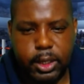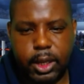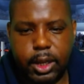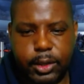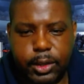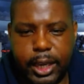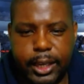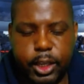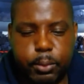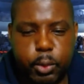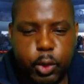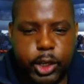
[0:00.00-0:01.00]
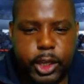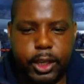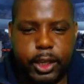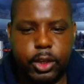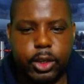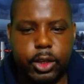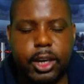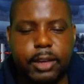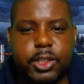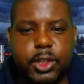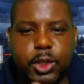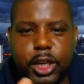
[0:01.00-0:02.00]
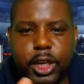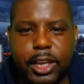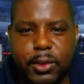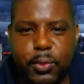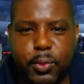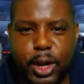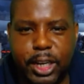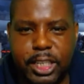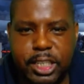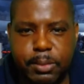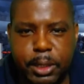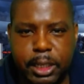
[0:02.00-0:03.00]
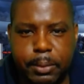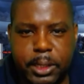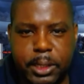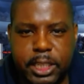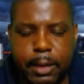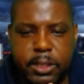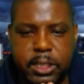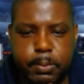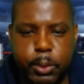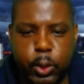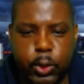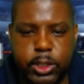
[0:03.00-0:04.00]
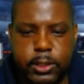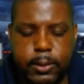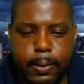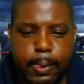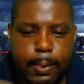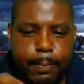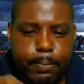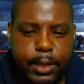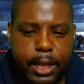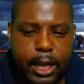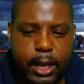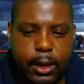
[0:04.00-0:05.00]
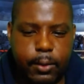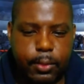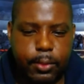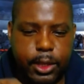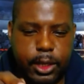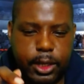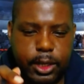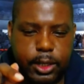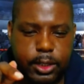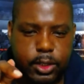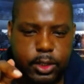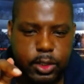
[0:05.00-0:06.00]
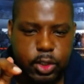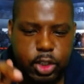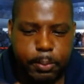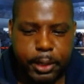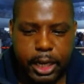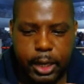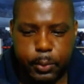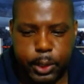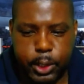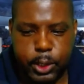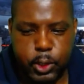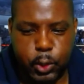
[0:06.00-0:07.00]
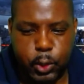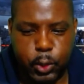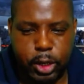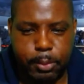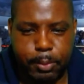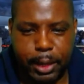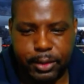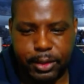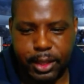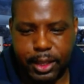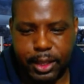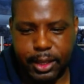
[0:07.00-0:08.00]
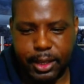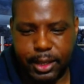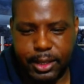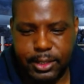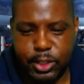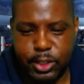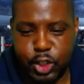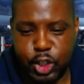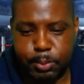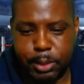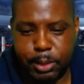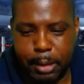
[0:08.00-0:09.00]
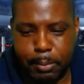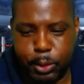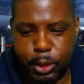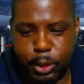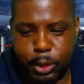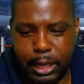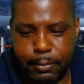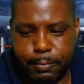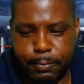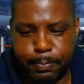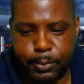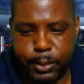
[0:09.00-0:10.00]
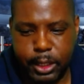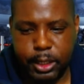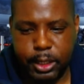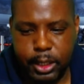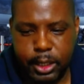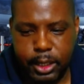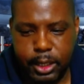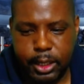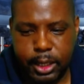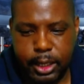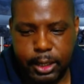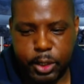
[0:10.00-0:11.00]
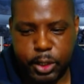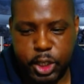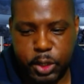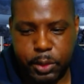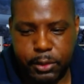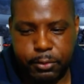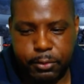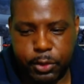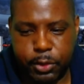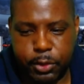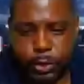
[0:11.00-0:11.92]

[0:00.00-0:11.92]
Okay, good morning, good afternoon, good evening. Welcome to BWTM Sports. Now, the topic I want to talk about is Kubrat Pulev, Hughie Fury.